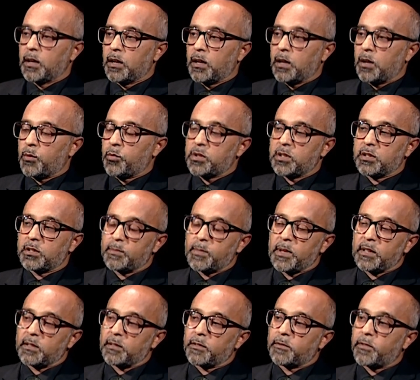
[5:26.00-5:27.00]
uh, which is
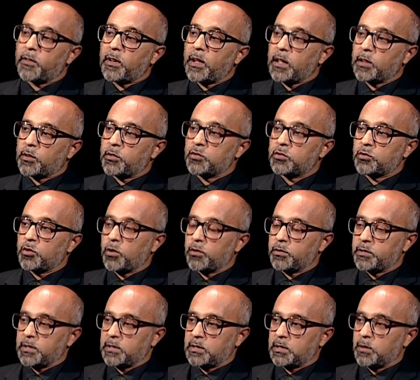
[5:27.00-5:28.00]
basically the flight control
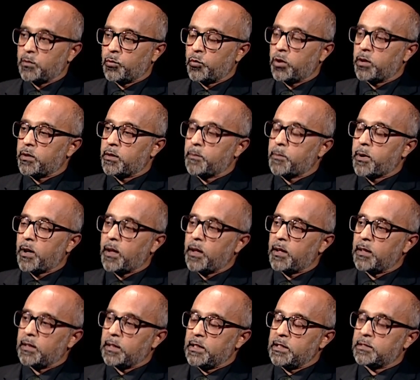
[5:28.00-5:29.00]
system. What the
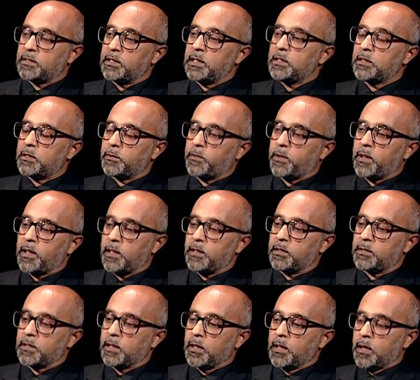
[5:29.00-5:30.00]
pilot is the
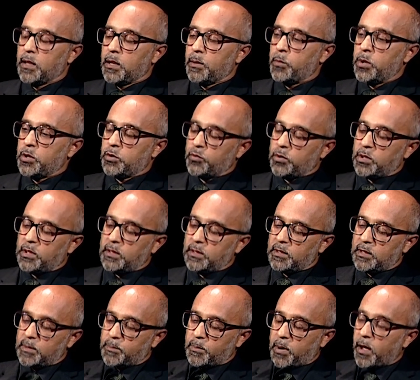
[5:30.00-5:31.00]
interface between
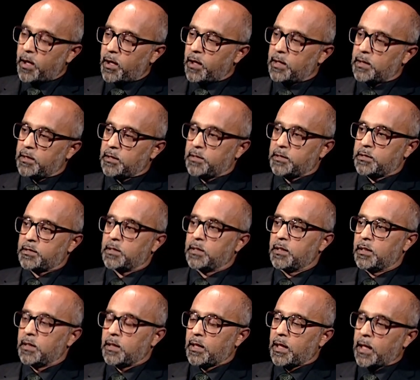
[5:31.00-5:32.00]
the pilot
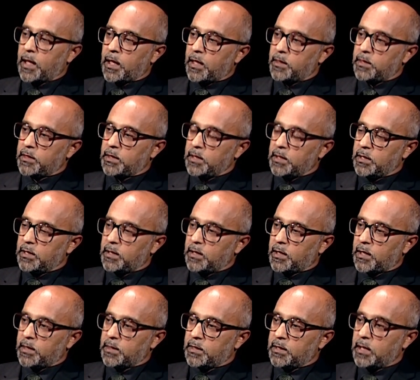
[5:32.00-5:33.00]
and the
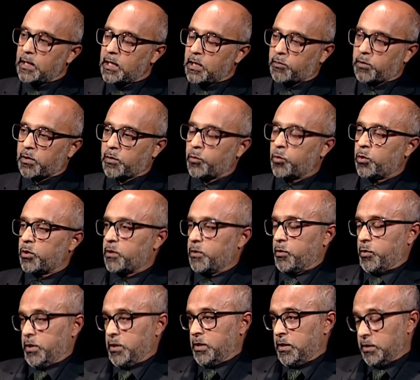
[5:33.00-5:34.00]
and the aircraft. What
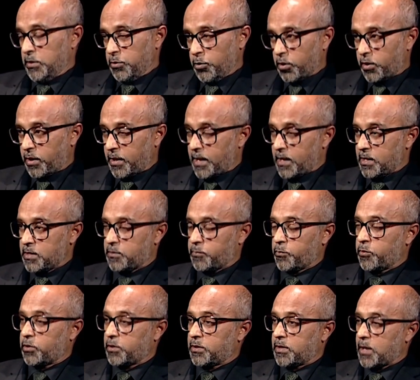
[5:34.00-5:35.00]
in your case,
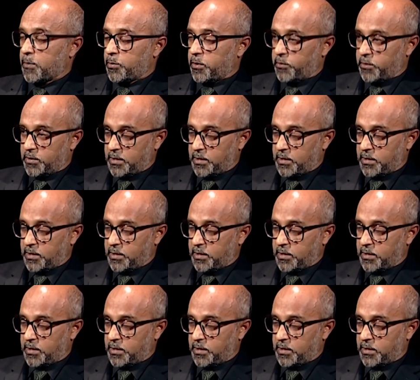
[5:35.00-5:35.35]
for example, if you